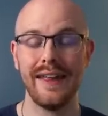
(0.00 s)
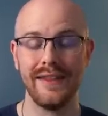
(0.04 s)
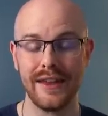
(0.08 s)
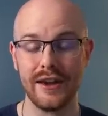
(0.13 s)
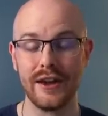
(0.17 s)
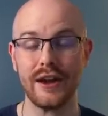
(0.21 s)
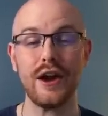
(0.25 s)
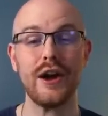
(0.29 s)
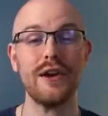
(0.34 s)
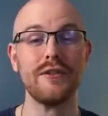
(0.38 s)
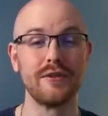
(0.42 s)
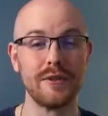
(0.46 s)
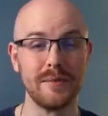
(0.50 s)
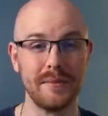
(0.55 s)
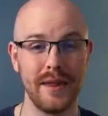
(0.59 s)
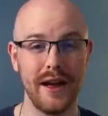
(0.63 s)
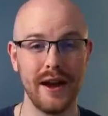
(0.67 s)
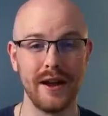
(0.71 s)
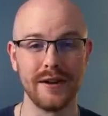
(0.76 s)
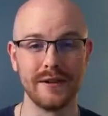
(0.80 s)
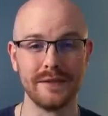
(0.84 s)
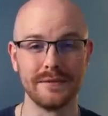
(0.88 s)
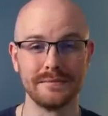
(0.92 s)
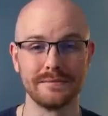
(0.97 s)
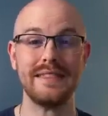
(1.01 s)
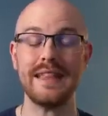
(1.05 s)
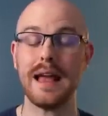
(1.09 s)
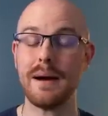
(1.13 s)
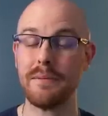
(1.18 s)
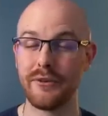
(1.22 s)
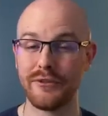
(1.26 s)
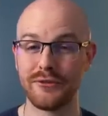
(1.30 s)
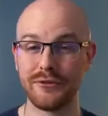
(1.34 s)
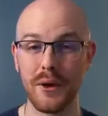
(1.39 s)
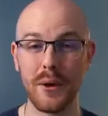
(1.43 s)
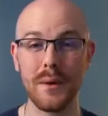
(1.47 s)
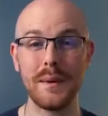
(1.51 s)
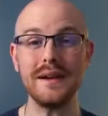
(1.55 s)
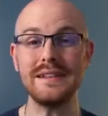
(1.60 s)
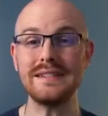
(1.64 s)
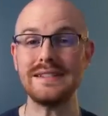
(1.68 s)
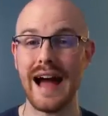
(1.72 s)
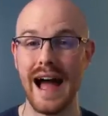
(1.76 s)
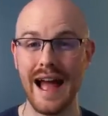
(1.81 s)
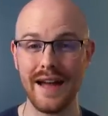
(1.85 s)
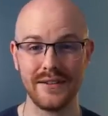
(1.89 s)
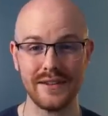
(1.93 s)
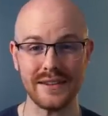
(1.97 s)
and then go from there. Now, before we
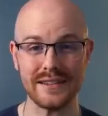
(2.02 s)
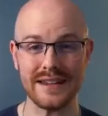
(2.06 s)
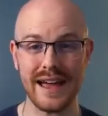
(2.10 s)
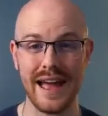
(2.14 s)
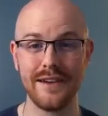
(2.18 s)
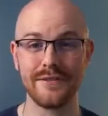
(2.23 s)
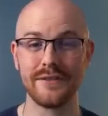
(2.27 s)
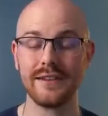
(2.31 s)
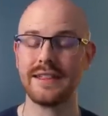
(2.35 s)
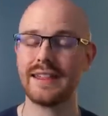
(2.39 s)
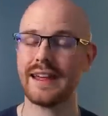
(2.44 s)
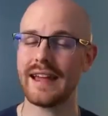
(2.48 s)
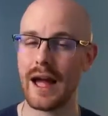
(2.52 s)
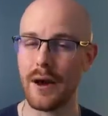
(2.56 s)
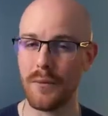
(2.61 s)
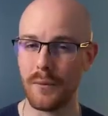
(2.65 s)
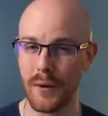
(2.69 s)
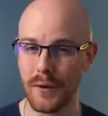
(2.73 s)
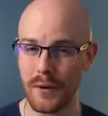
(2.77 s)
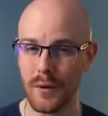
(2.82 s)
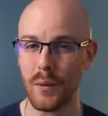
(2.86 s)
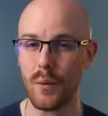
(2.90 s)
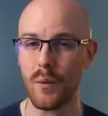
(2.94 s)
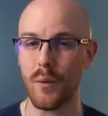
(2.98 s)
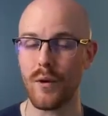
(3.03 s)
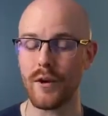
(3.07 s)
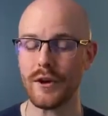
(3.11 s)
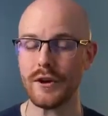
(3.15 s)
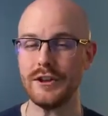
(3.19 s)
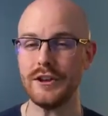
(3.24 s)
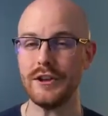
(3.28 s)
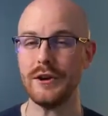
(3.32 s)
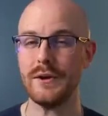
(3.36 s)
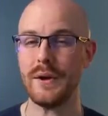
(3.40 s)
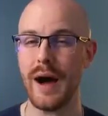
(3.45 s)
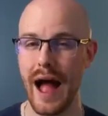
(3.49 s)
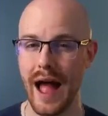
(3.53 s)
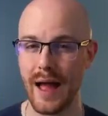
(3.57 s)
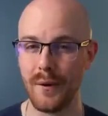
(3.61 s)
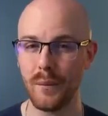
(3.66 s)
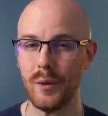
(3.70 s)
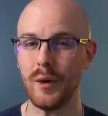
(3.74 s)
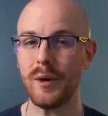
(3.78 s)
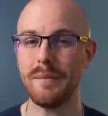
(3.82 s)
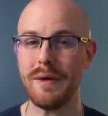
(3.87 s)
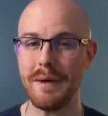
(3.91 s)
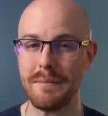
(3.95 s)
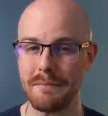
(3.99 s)
dive into everything, I want to warn you, I
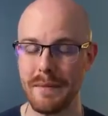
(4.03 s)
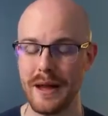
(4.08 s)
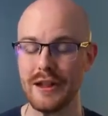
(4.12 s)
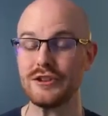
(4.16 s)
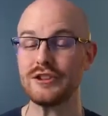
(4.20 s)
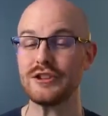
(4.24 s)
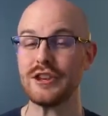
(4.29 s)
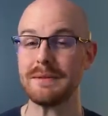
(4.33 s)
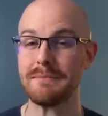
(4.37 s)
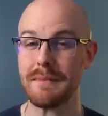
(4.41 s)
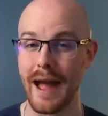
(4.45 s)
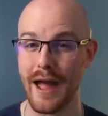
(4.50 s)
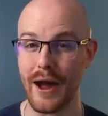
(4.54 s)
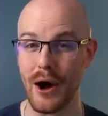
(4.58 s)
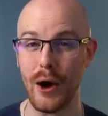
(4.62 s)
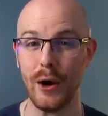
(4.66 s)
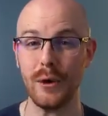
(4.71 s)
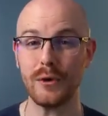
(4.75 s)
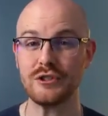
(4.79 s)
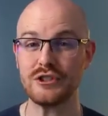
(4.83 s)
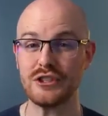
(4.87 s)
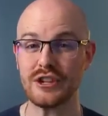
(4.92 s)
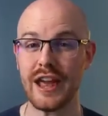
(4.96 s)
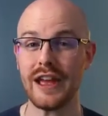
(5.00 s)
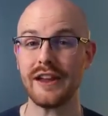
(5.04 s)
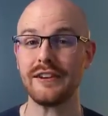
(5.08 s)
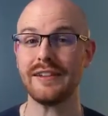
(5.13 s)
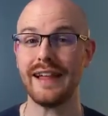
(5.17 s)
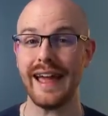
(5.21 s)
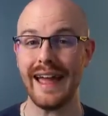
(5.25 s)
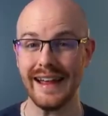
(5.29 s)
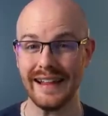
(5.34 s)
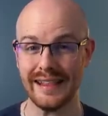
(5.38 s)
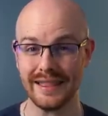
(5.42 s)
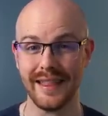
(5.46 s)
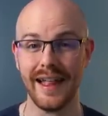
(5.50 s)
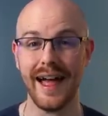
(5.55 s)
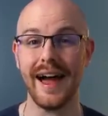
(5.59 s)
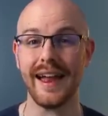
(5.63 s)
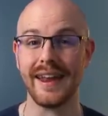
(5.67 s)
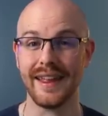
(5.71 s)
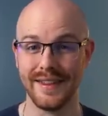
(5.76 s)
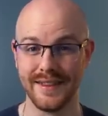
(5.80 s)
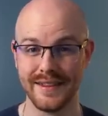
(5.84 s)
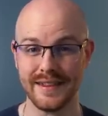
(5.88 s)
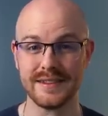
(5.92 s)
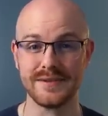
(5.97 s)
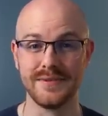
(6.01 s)
will be mentioning my own channel a
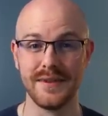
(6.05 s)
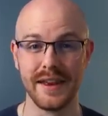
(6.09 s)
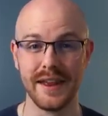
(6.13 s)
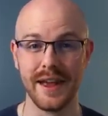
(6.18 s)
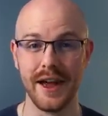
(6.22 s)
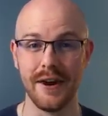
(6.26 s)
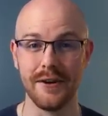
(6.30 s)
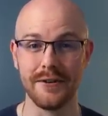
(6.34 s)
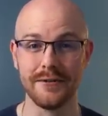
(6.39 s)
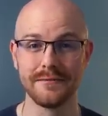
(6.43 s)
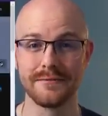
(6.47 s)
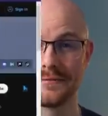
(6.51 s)
lot in this video.